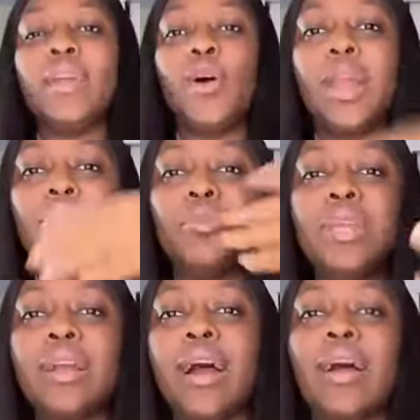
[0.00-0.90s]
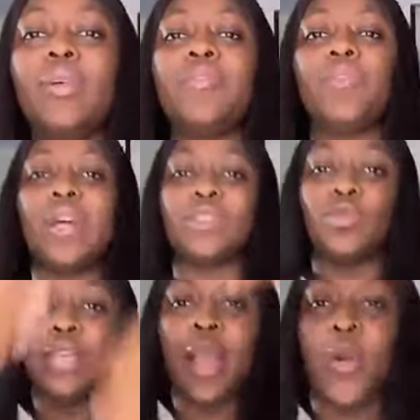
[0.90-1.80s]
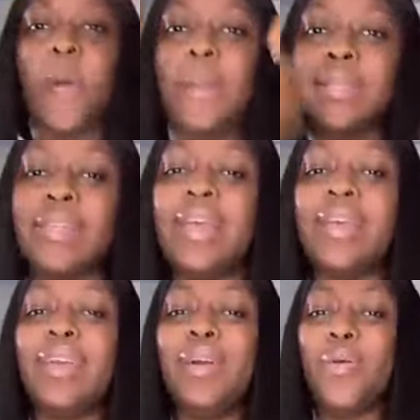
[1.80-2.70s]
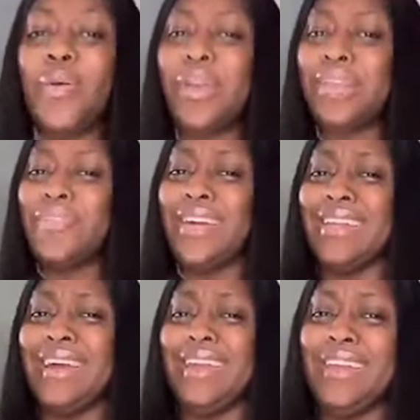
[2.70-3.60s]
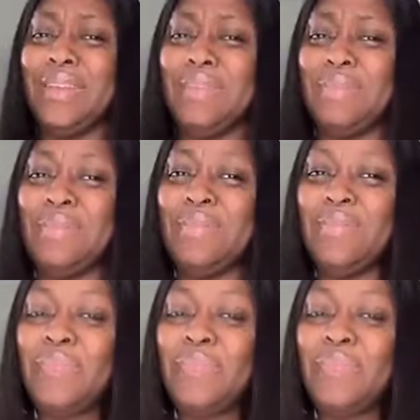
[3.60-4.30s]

Now they call her Monica. For us to say Eko better. Who give her that name?